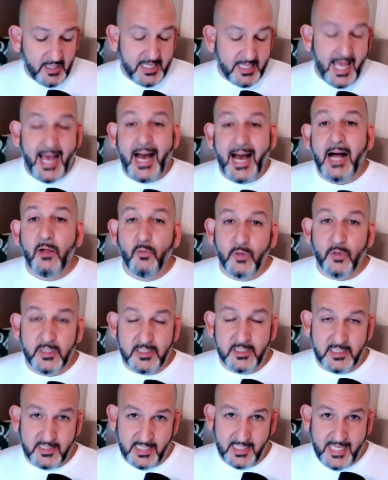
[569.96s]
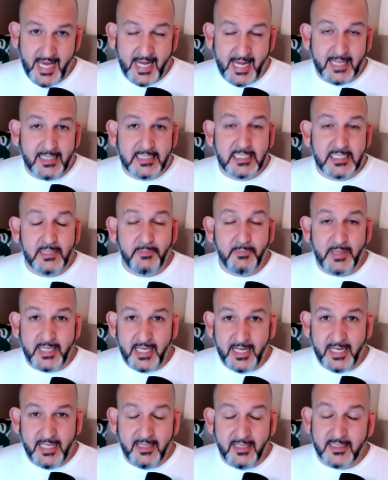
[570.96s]
Al was the catalyst in the
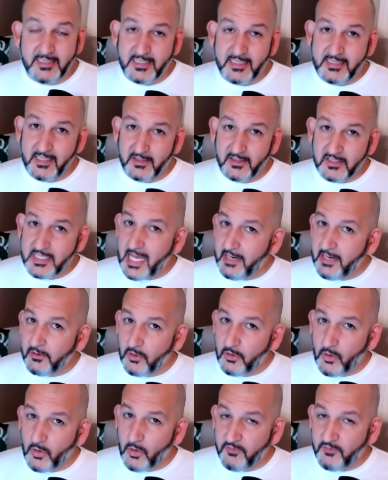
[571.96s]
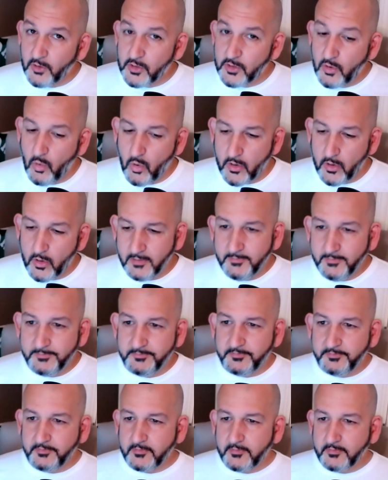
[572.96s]
beginning, because the Celtics had a great first quarter.
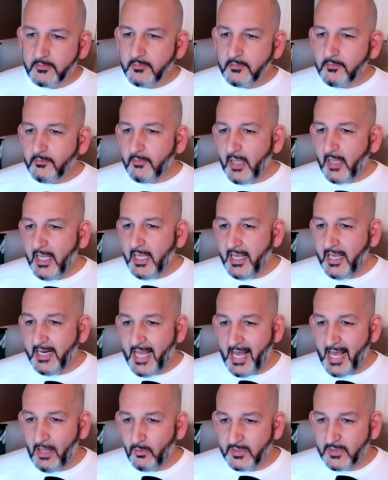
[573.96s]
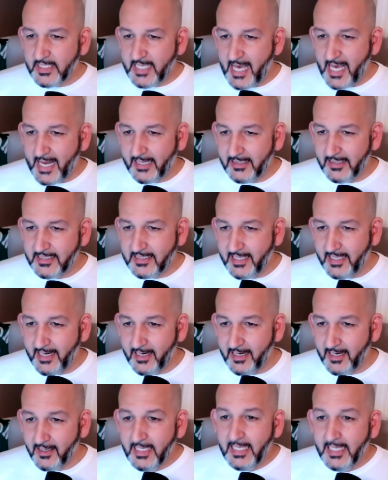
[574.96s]
And Al was the catalyst
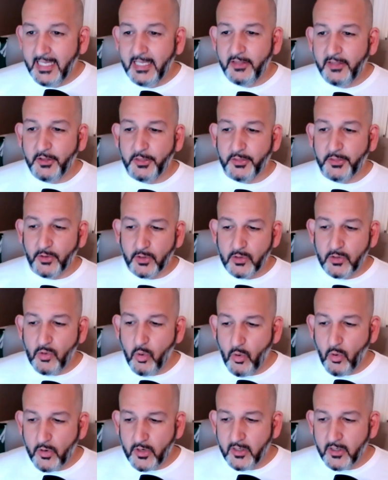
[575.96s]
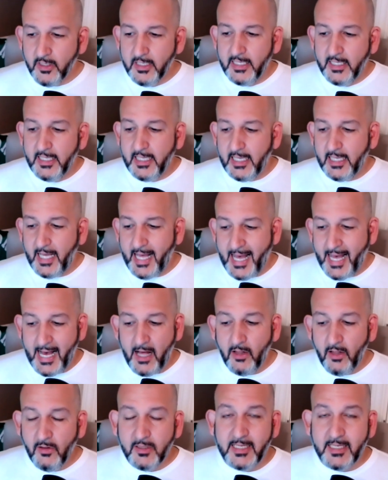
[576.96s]
there. In the third quarter,
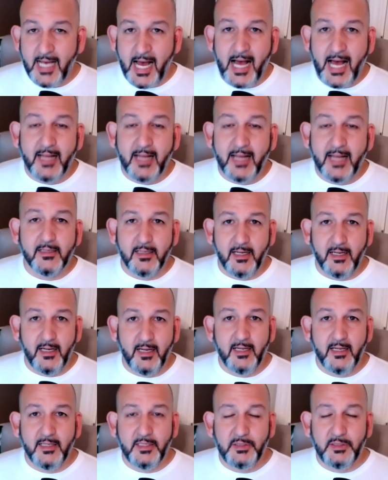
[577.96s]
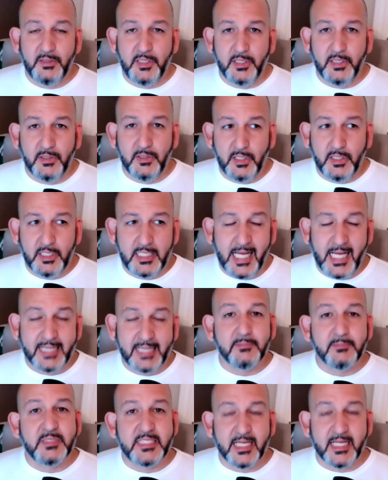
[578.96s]
Al got
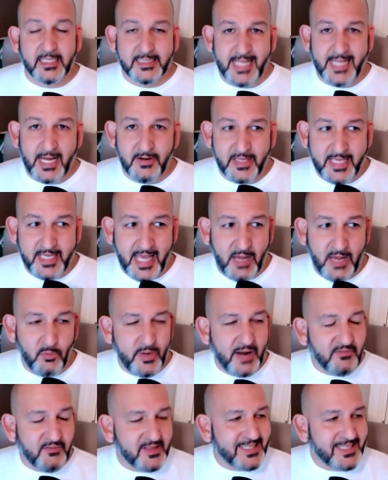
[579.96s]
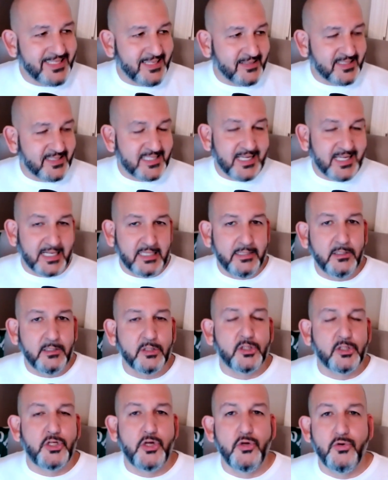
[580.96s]
them settled down again. Whenever the Celtics got a
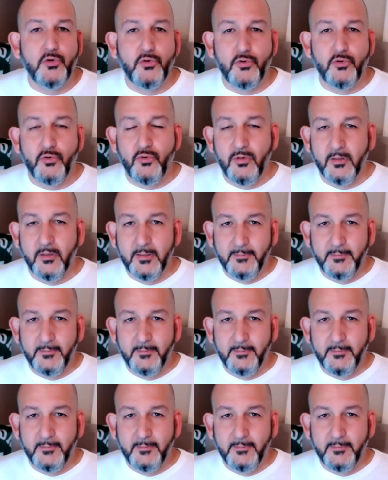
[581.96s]
little too